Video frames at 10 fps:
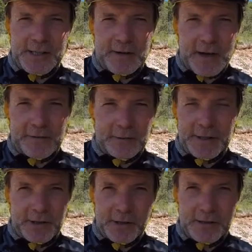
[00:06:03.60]
I've ever
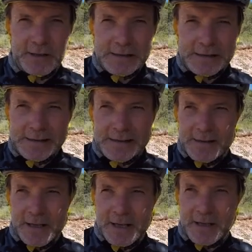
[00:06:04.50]
ridden on.
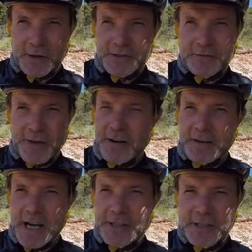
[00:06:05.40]
Lots of
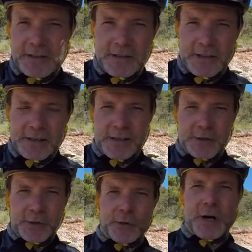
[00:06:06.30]
variation. You
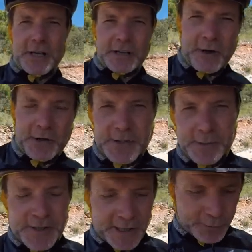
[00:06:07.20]
saw earlier on
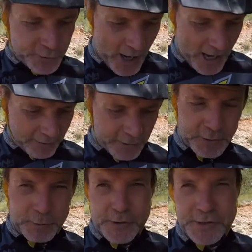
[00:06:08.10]
some single track through
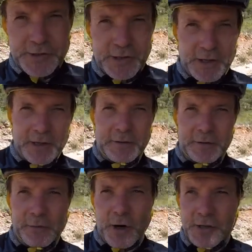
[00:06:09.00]
the woods over
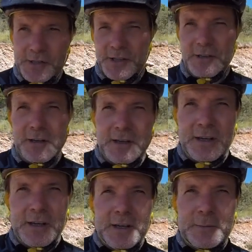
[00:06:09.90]
the rocks,
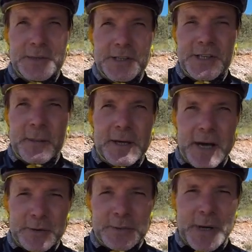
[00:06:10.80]
which is something
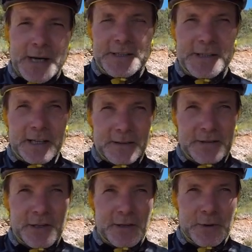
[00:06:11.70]
I was practicing
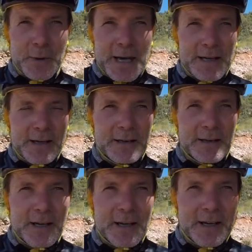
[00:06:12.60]
during the week
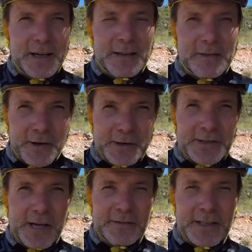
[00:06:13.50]
in the
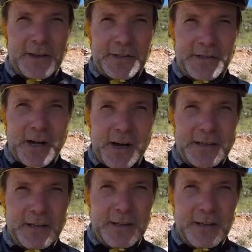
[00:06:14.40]
forest over the other side.